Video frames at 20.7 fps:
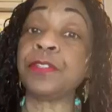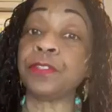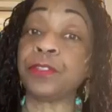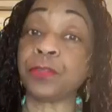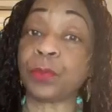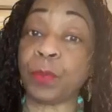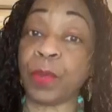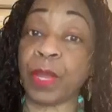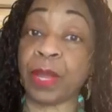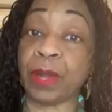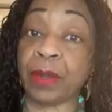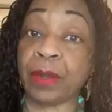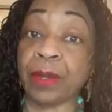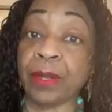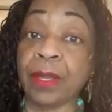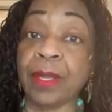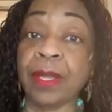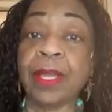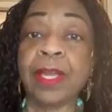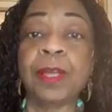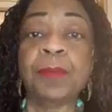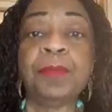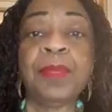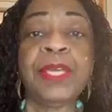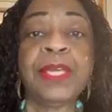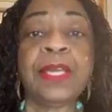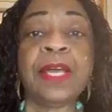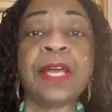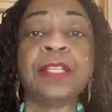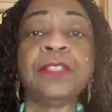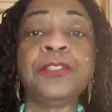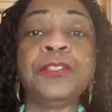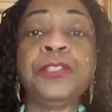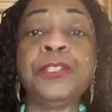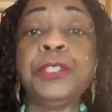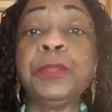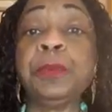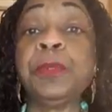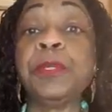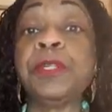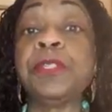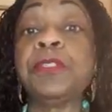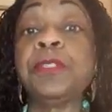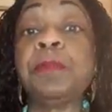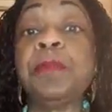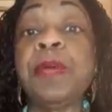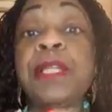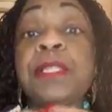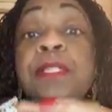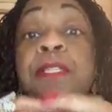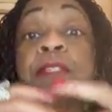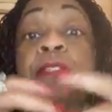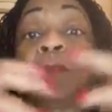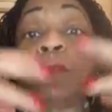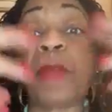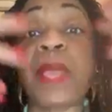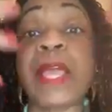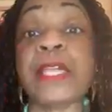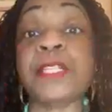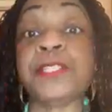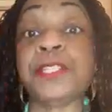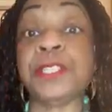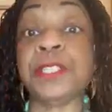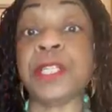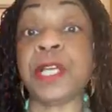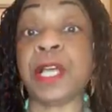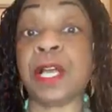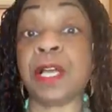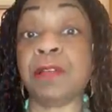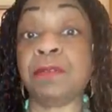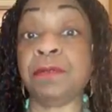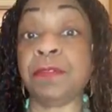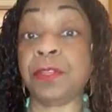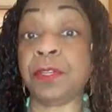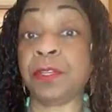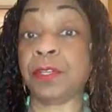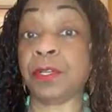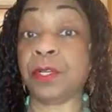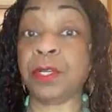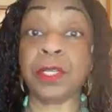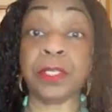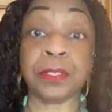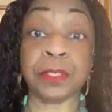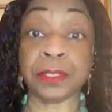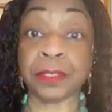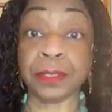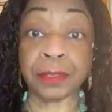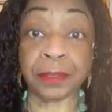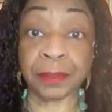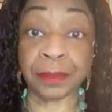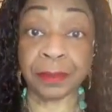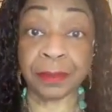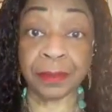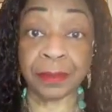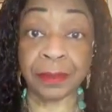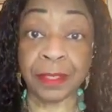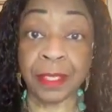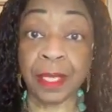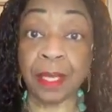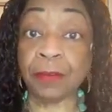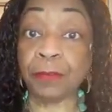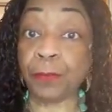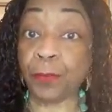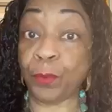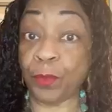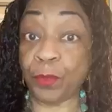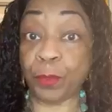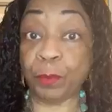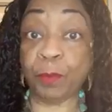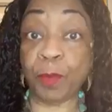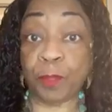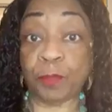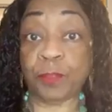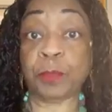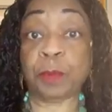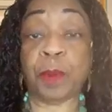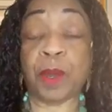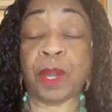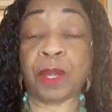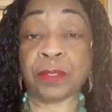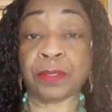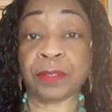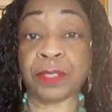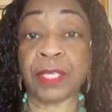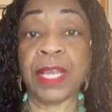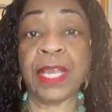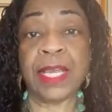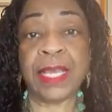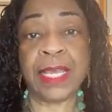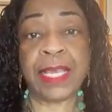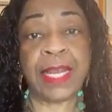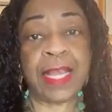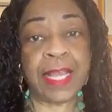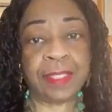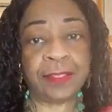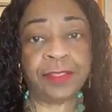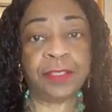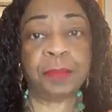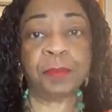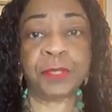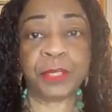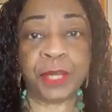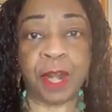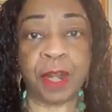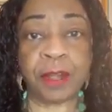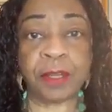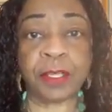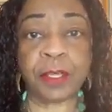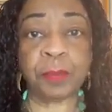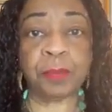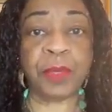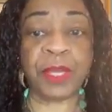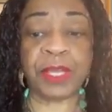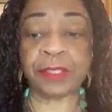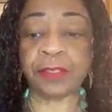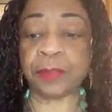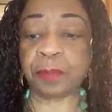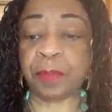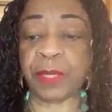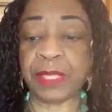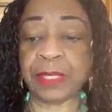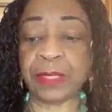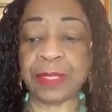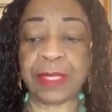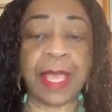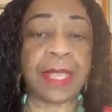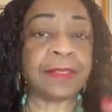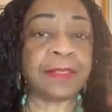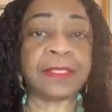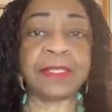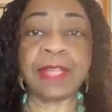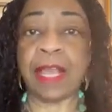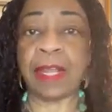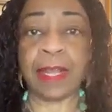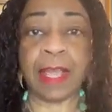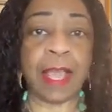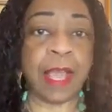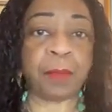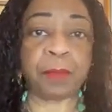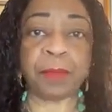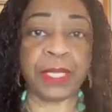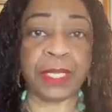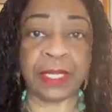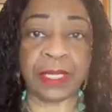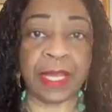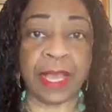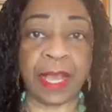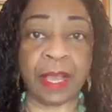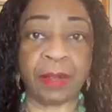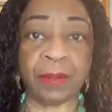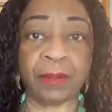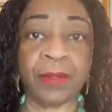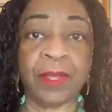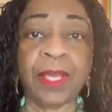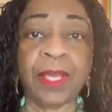square, because Jupiter is about the expansion of the good. For the most parts, it has some gnarly bits, but that's not happening now.